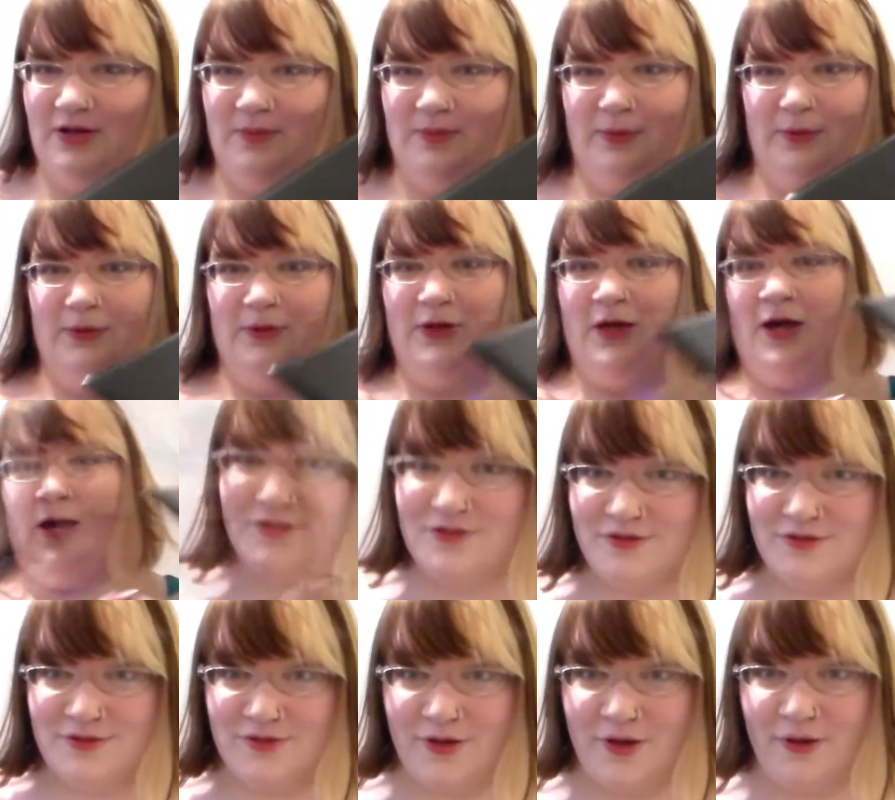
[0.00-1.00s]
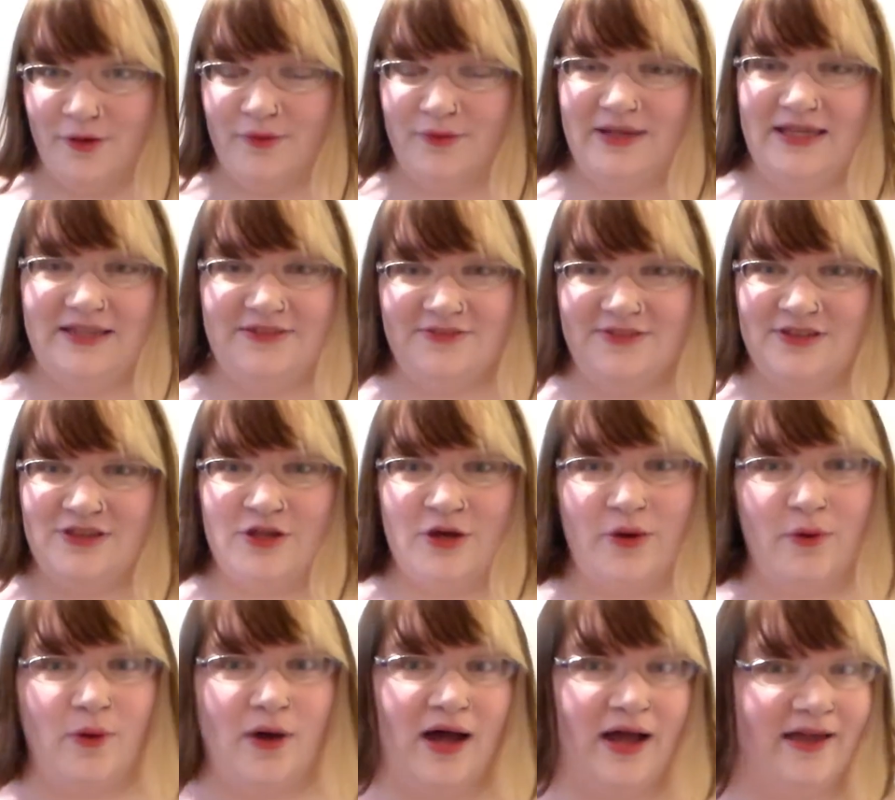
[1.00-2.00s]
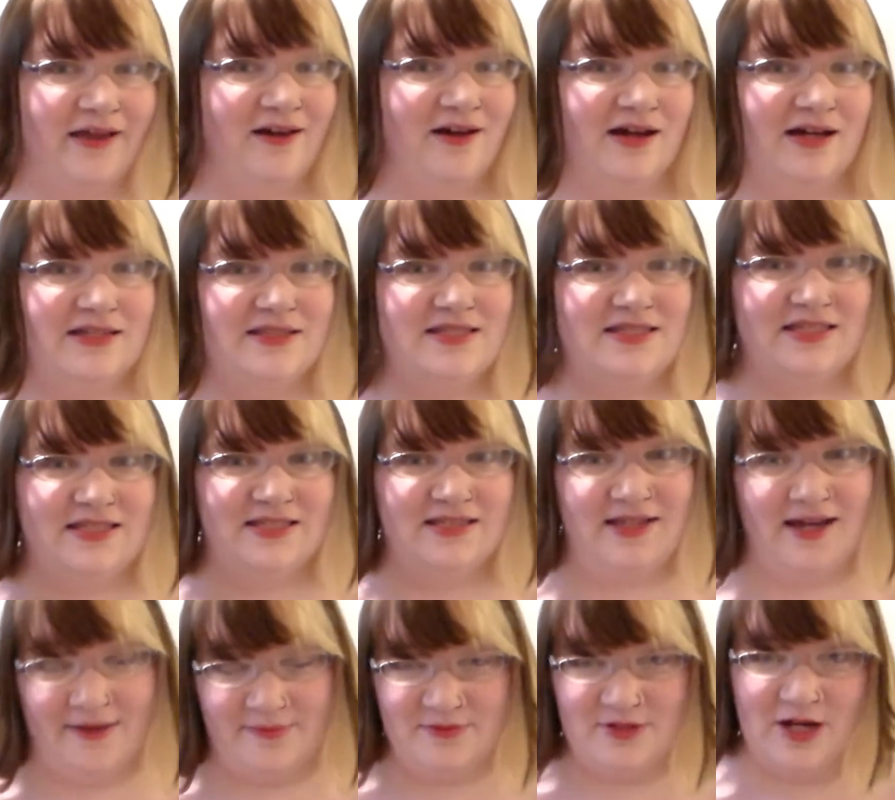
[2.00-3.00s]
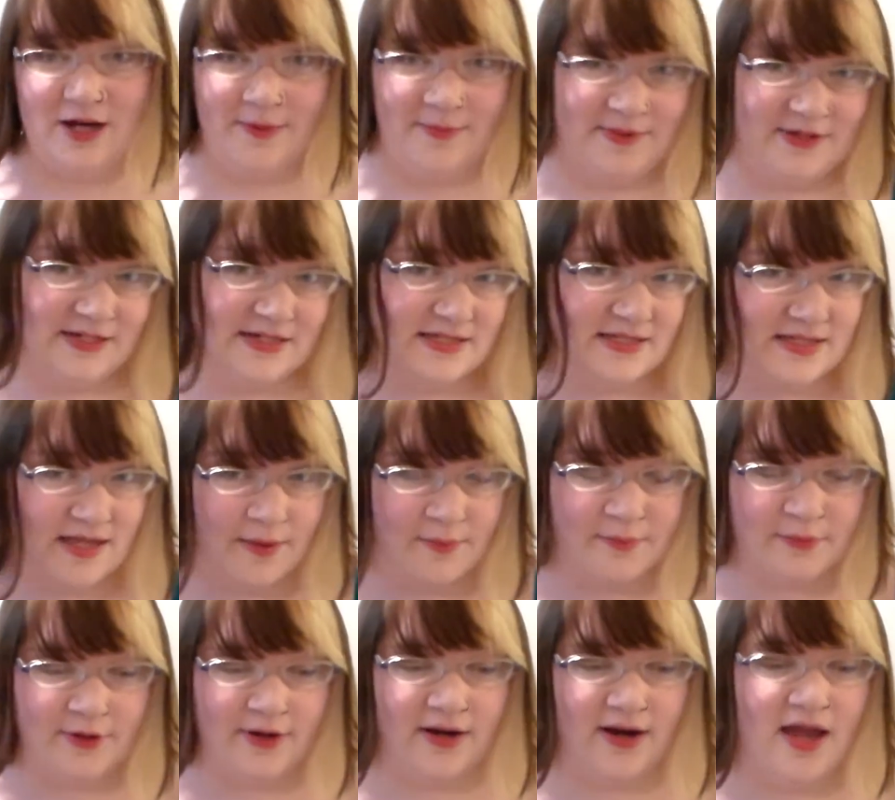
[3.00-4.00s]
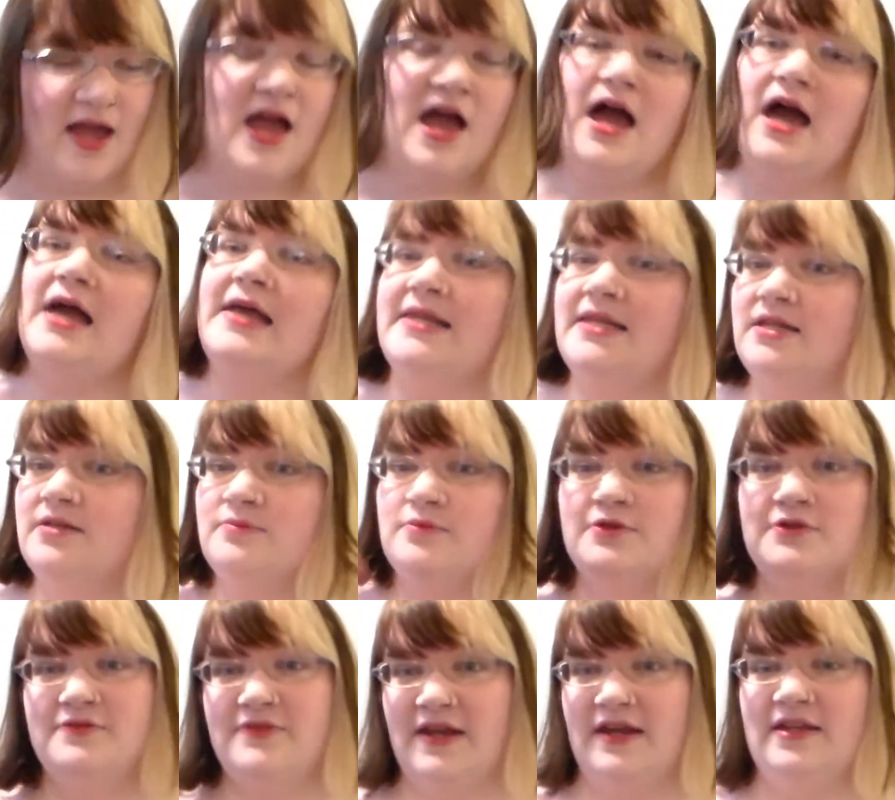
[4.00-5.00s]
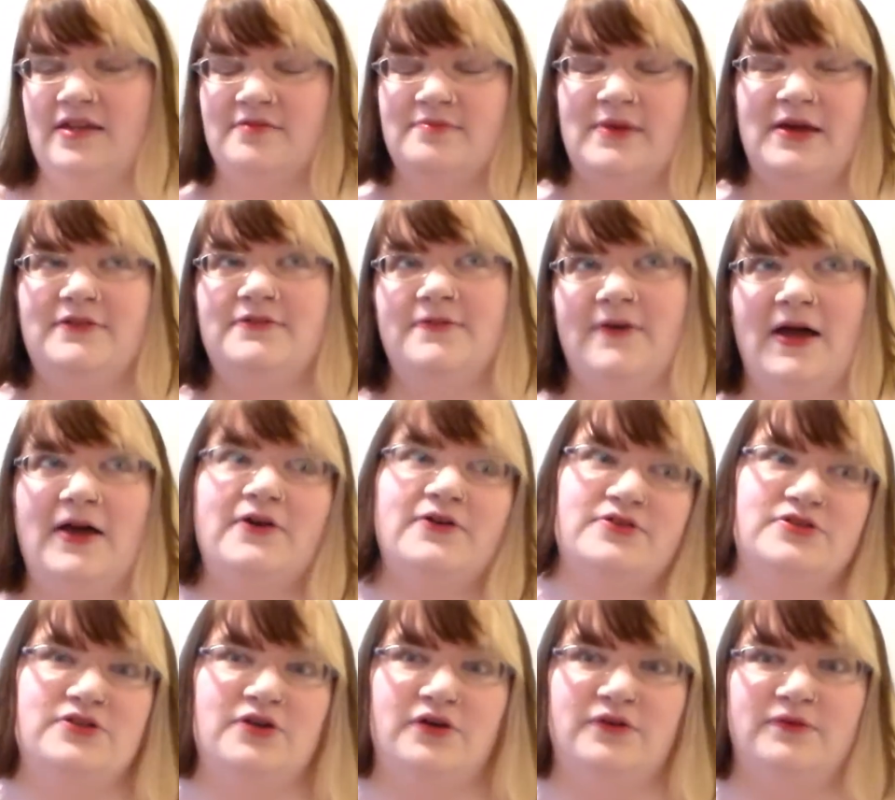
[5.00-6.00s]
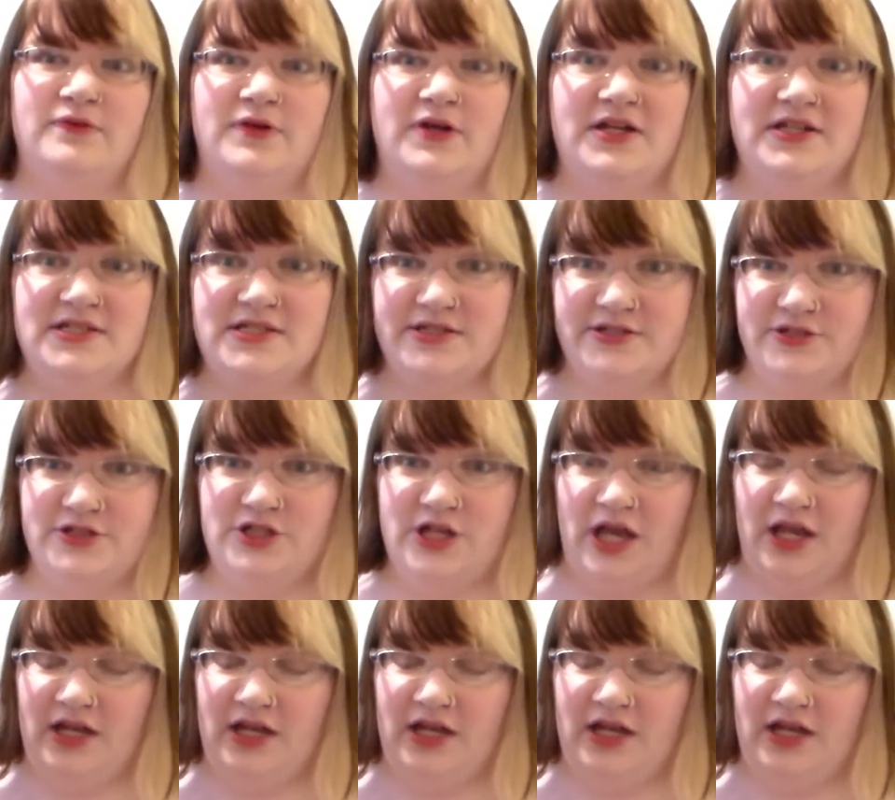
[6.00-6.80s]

adorable. So even though I got the laptop in December, I didn't move any of my files over until